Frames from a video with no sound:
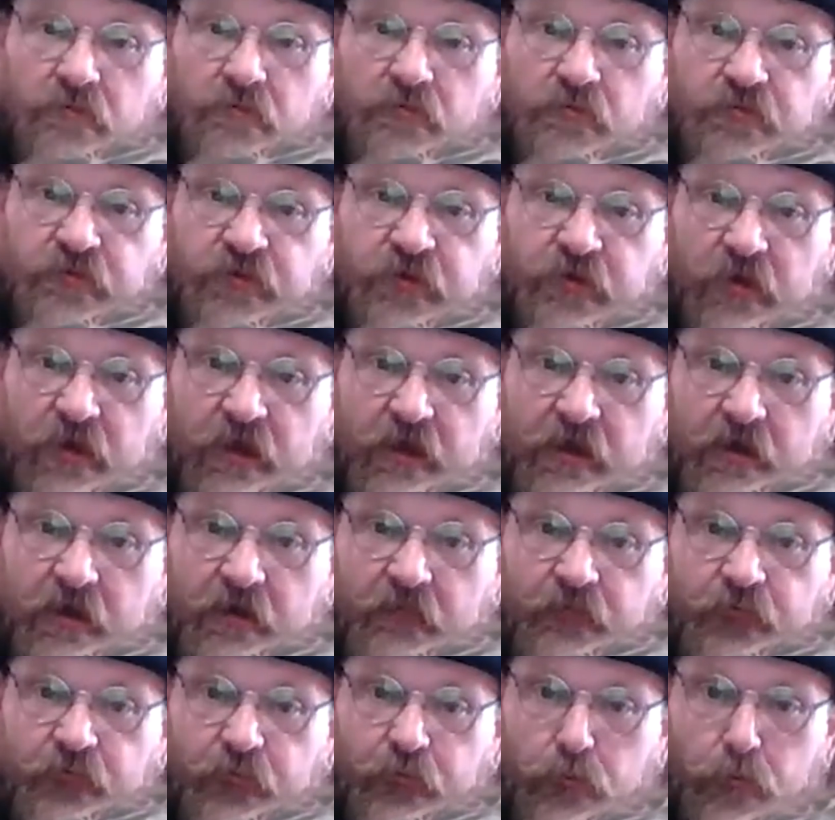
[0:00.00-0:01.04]
you
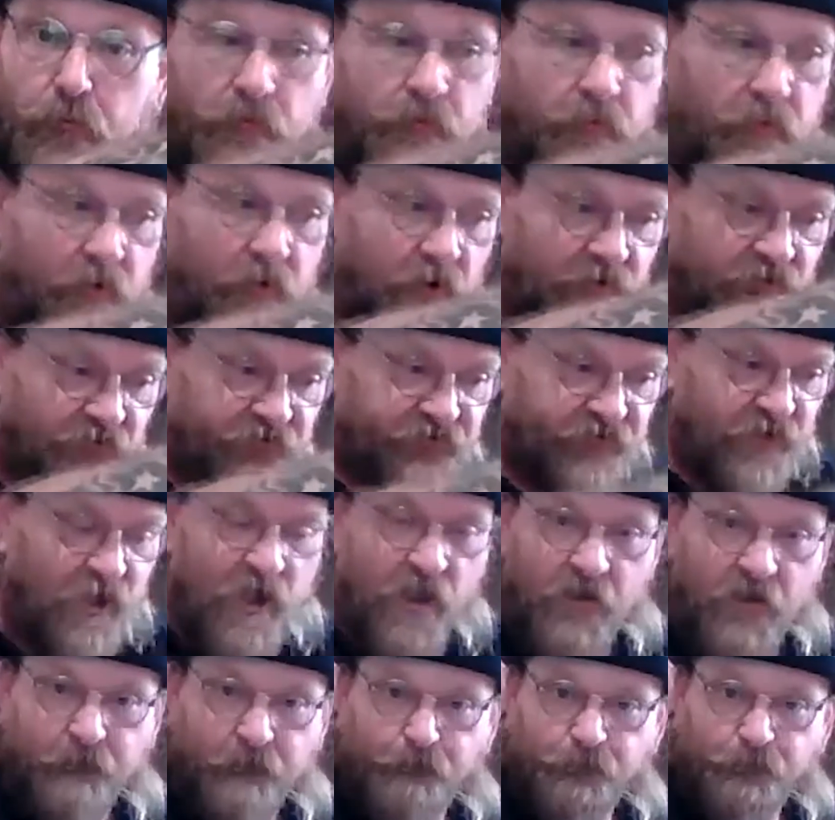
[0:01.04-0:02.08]
have on the
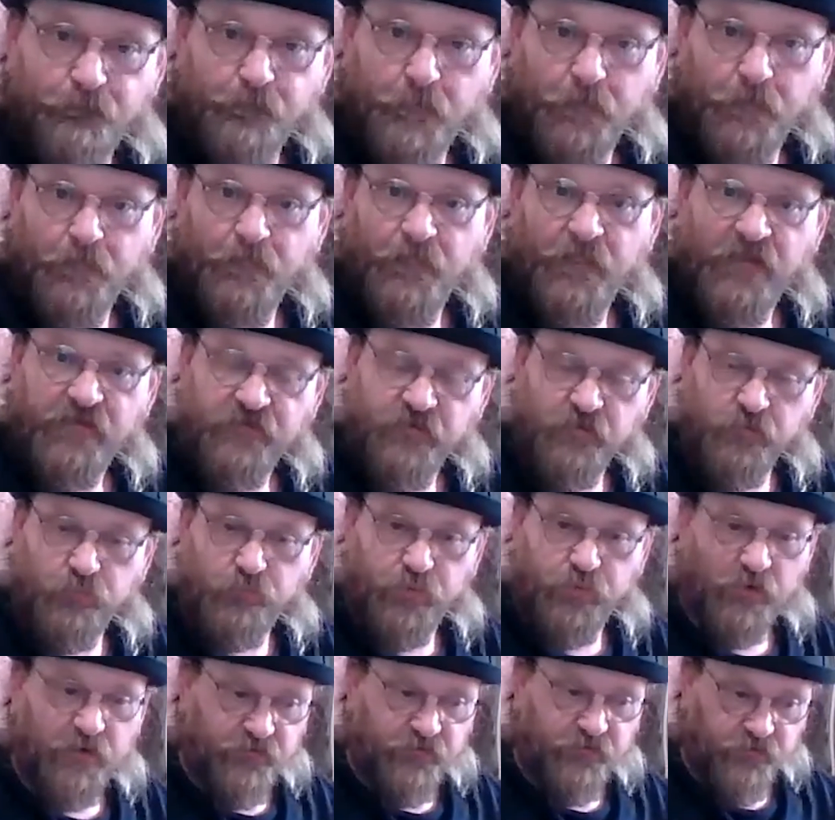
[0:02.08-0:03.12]
top,
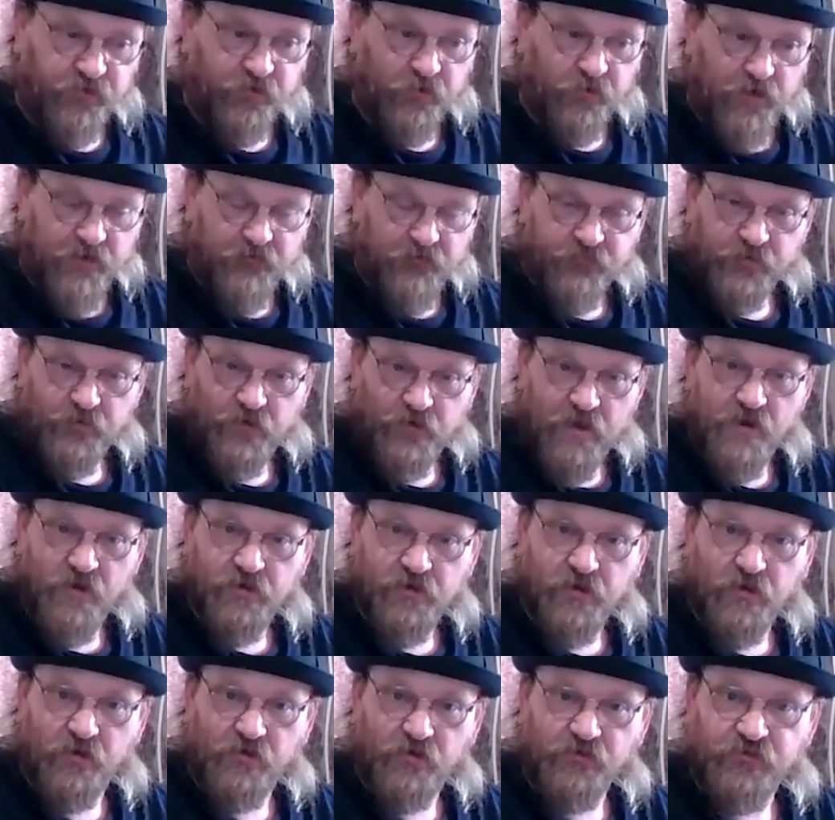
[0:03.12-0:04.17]
but you have your
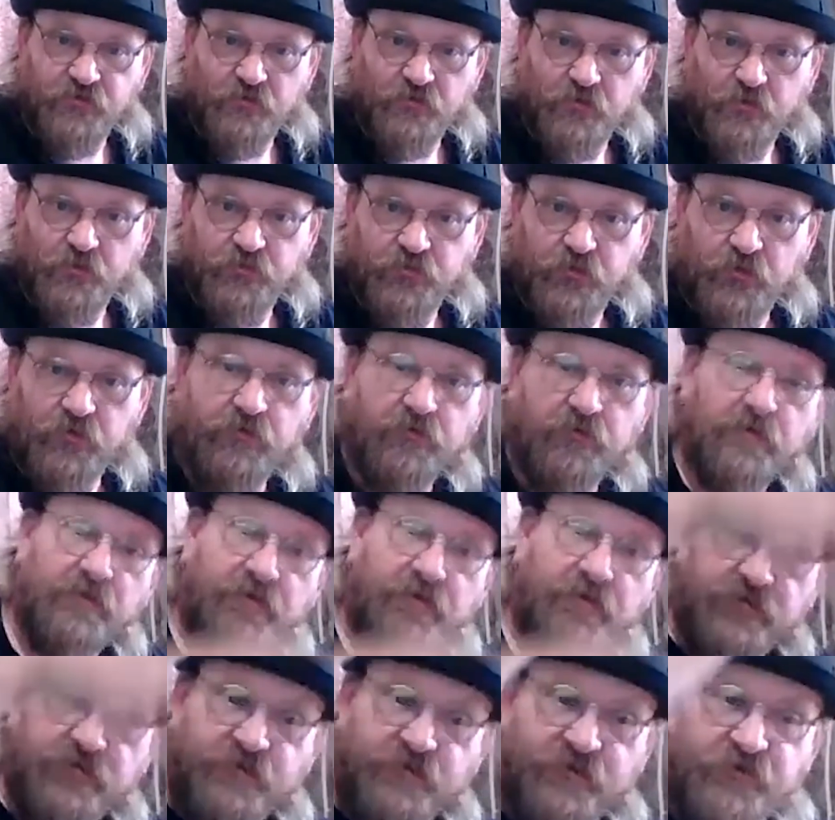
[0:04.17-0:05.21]
alcohol solution.
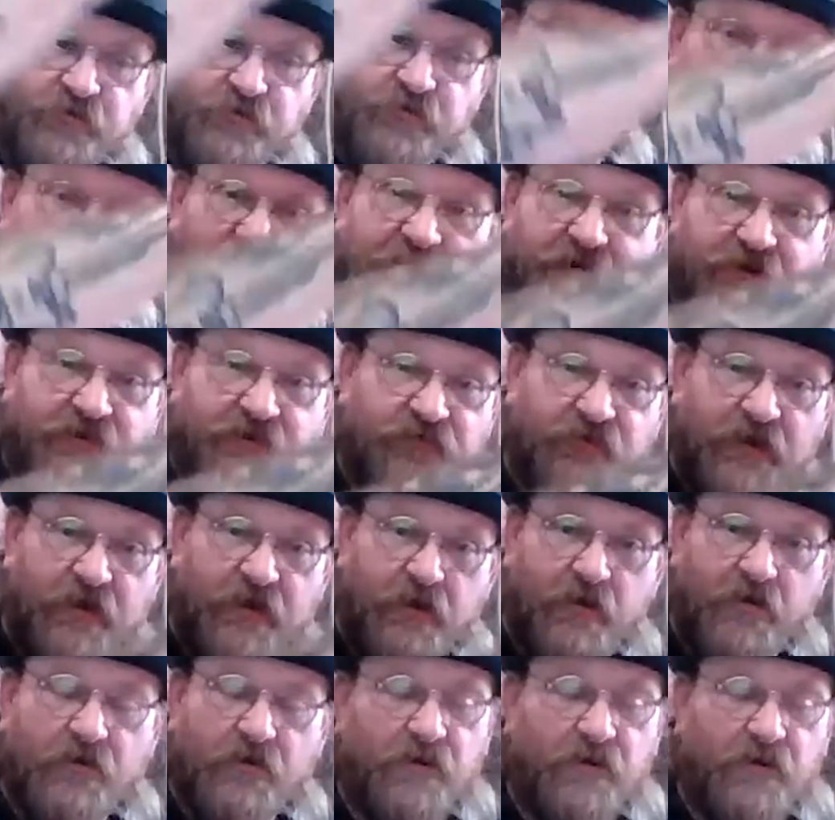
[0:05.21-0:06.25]
You dump that in
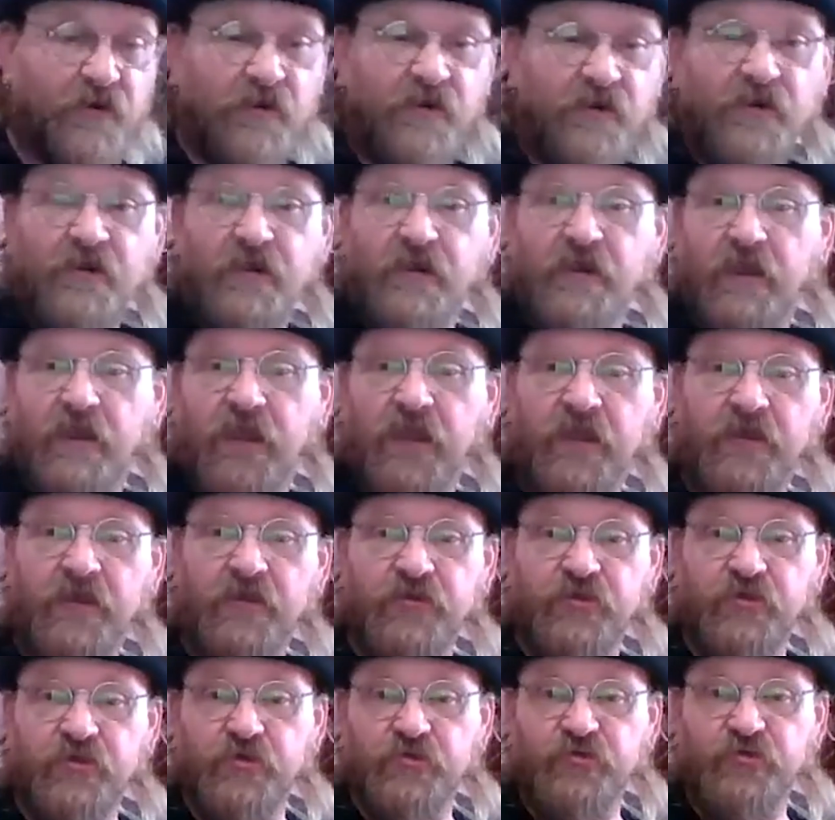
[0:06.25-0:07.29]
there
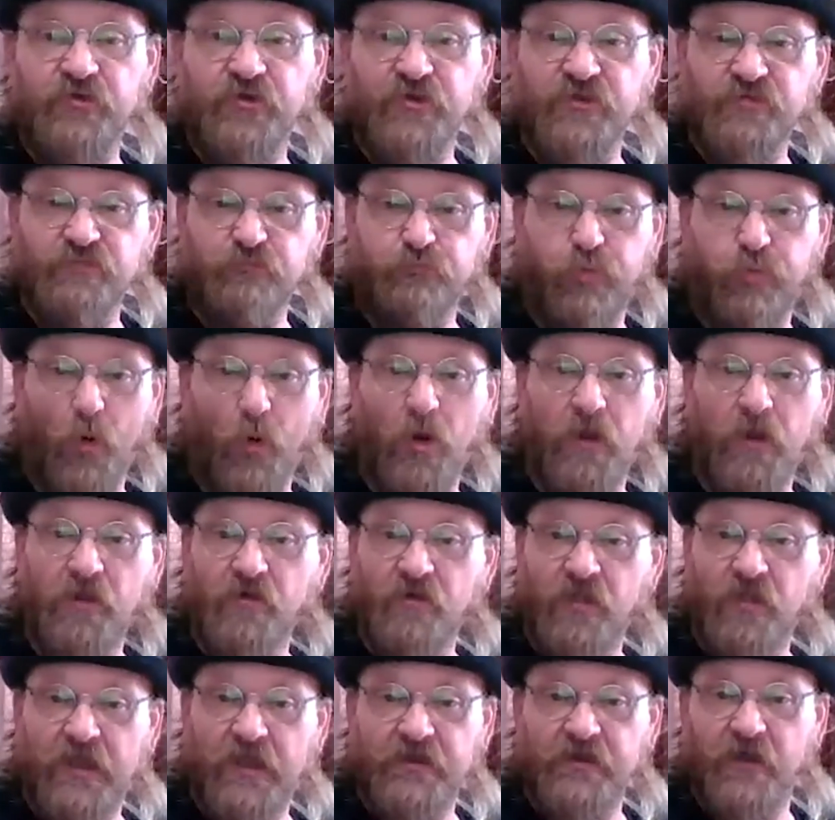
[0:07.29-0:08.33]
and you just
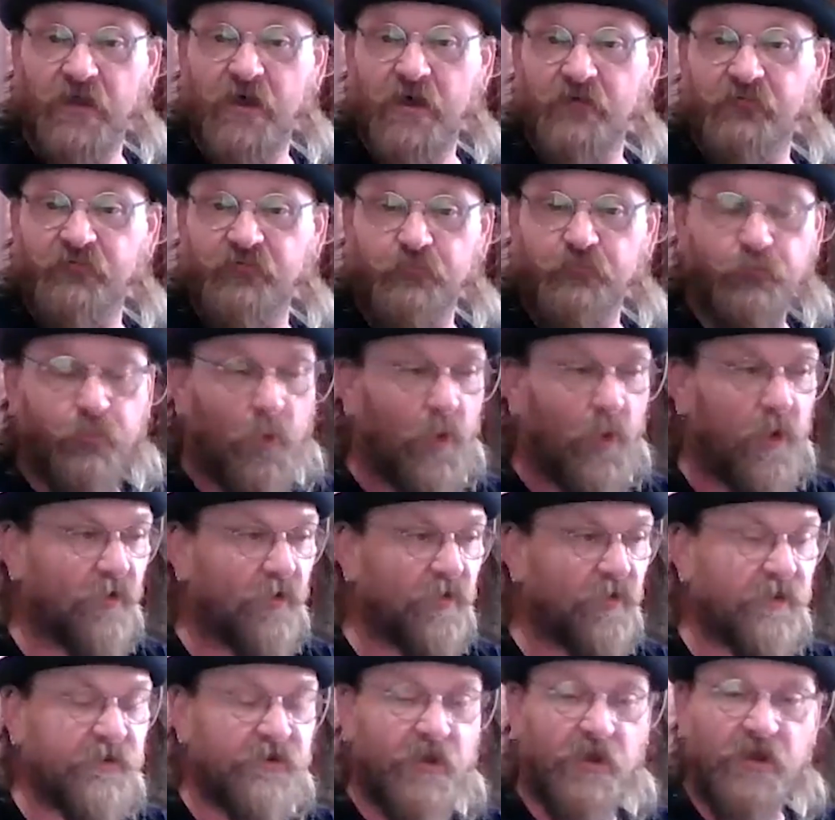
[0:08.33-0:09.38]
boil it off, boil